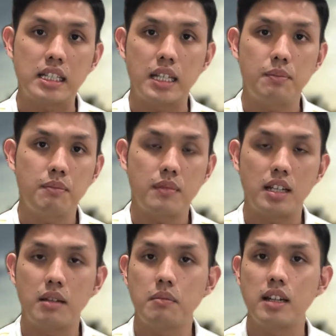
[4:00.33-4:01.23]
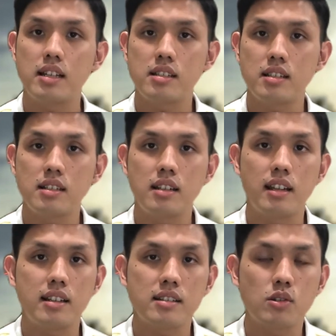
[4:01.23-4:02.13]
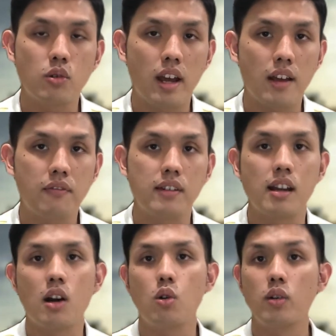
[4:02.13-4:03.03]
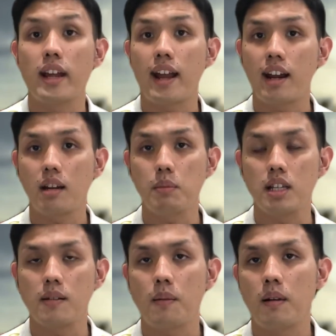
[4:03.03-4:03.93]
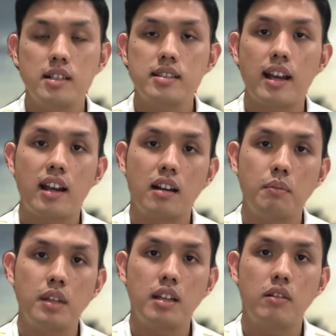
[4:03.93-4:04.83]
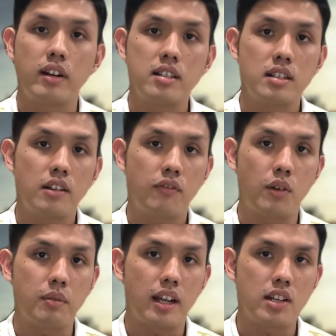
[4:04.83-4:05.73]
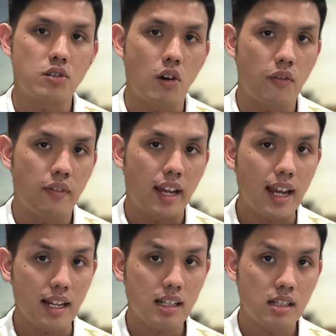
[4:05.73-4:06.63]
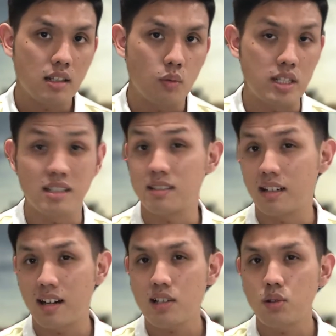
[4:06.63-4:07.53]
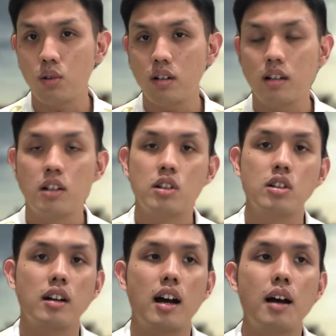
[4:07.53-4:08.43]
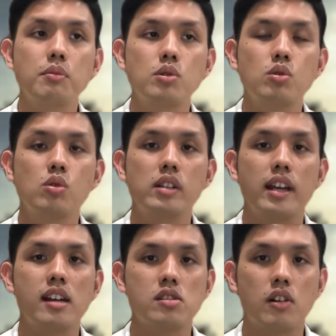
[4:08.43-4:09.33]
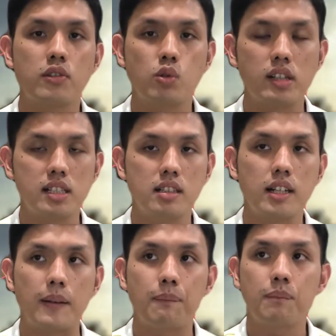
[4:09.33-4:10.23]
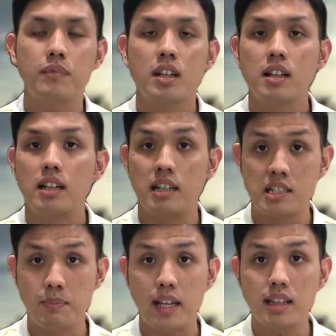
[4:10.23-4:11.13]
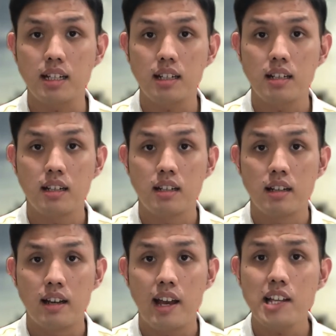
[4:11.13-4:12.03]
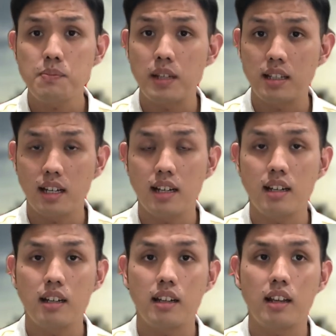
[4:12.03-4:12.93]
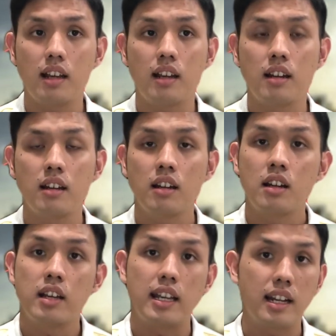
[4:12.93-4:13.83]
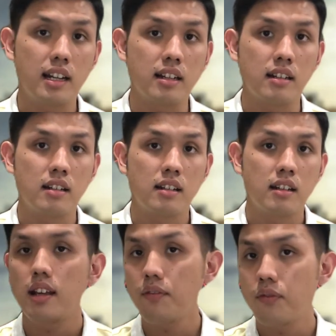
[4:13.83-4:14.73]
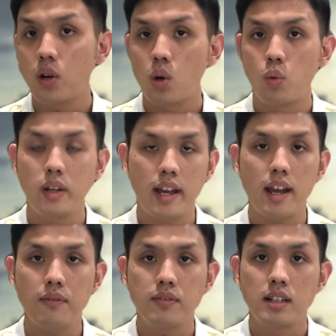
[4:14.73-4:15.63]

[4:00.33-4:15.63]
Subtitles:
team in Malaysia needs to have their own academy. This academy ranging from the age of 8, which is the grassroots, up to the age of 23. This method has been done in England. If we have